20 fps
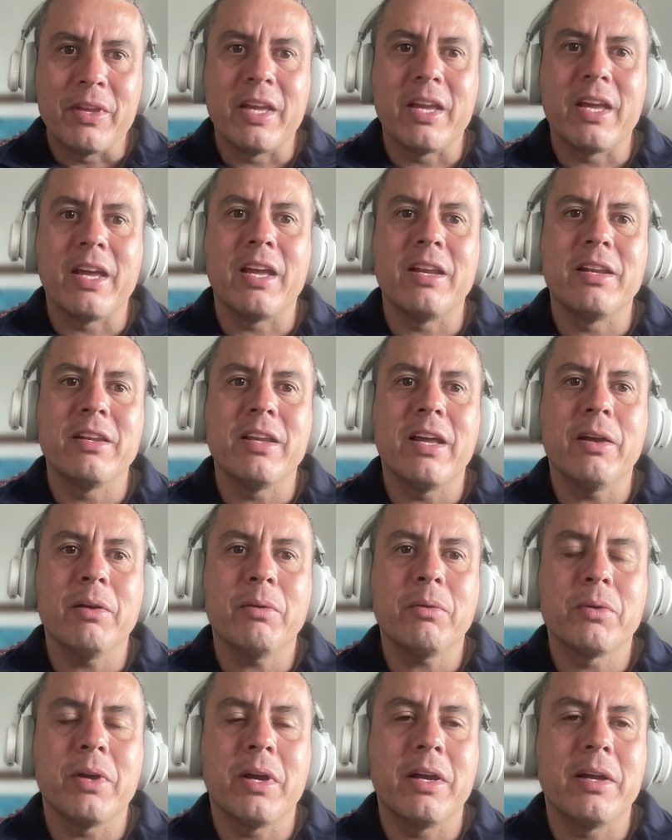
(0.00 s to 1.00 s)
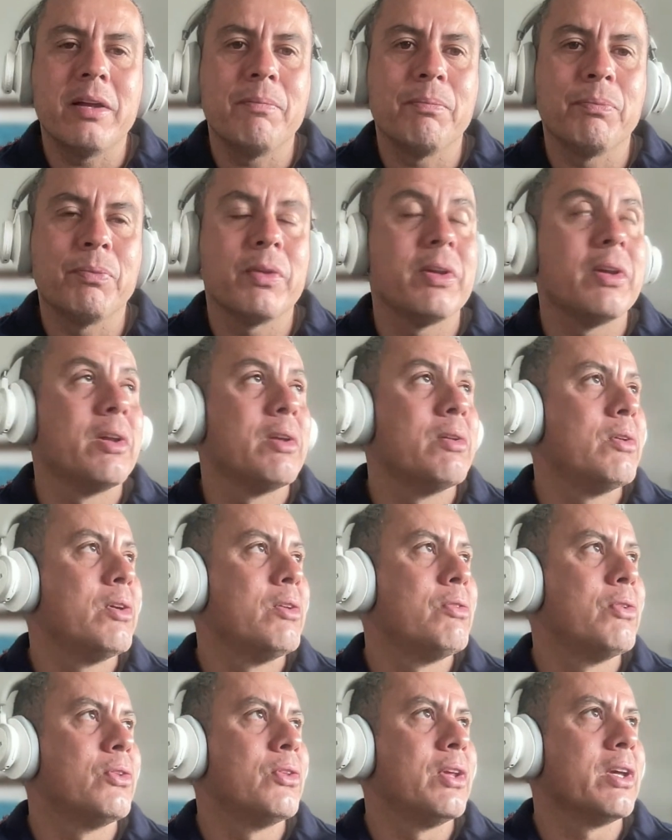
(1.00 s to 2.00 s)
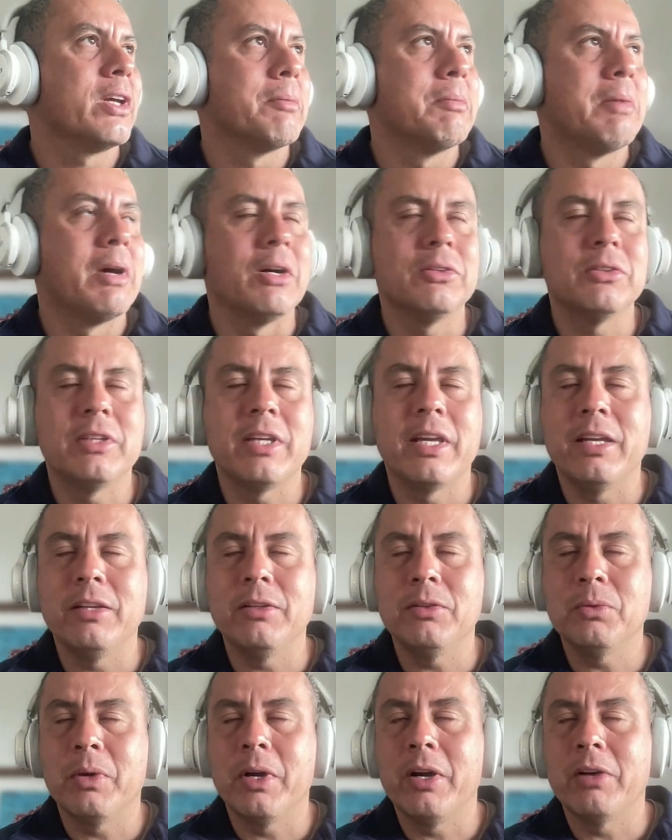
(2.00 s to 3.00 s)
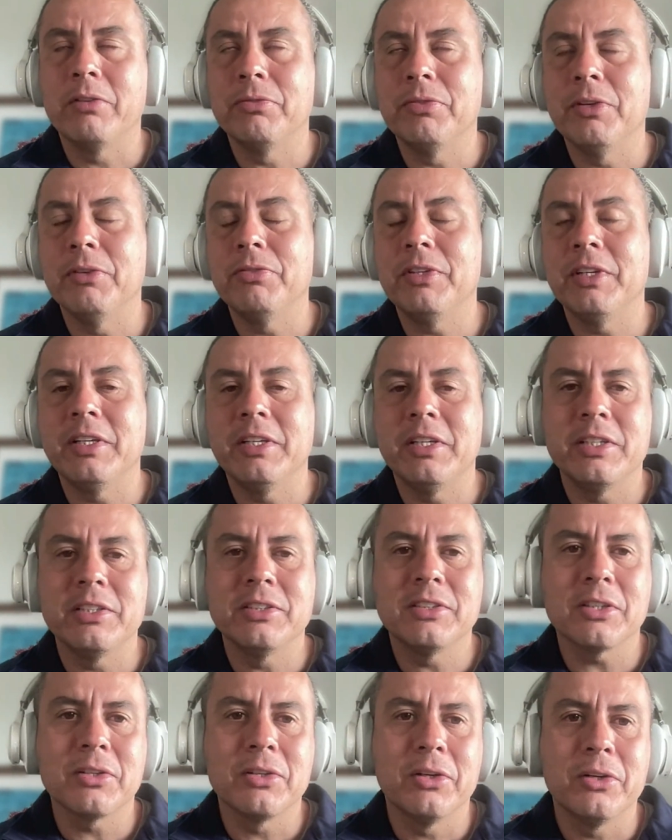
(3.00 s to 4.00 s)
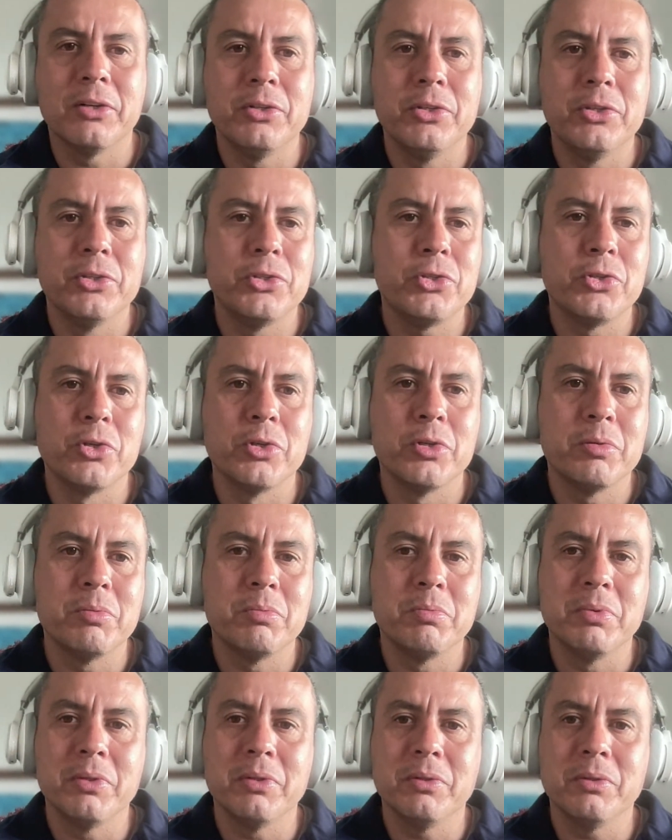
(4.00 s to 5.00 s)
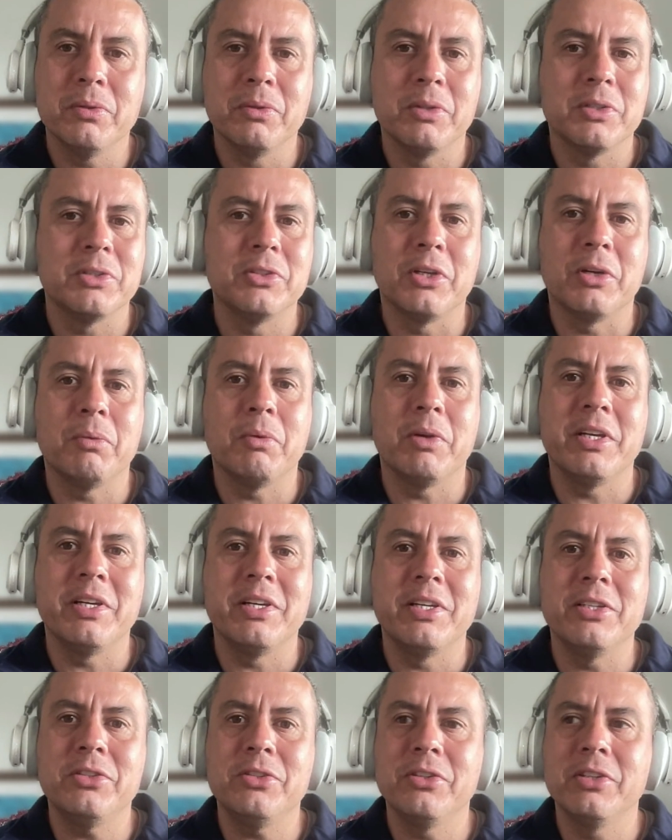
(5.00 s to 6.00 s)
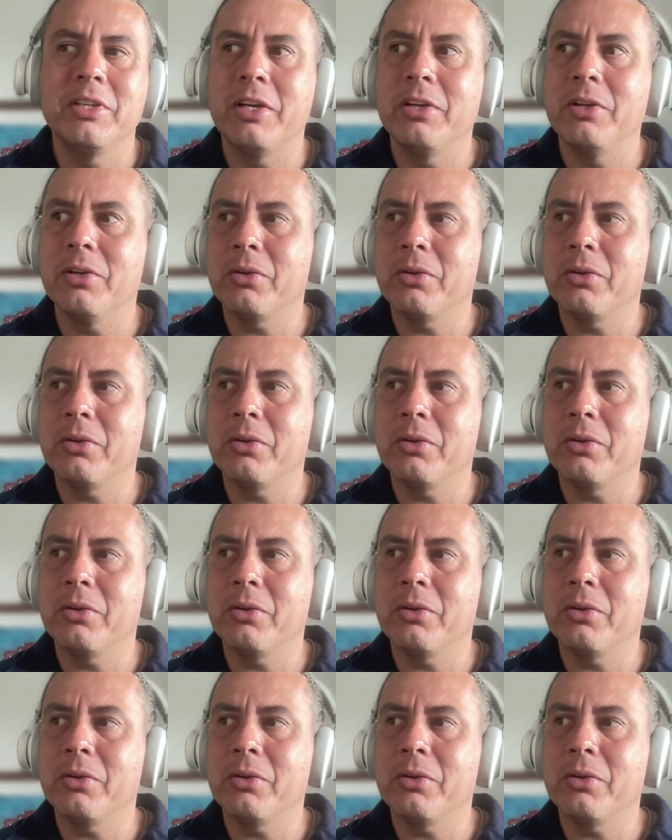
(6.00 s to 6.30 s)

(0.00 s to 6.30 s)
And if you think about 10, 12, 15 years ago, YouTube was not what it is today.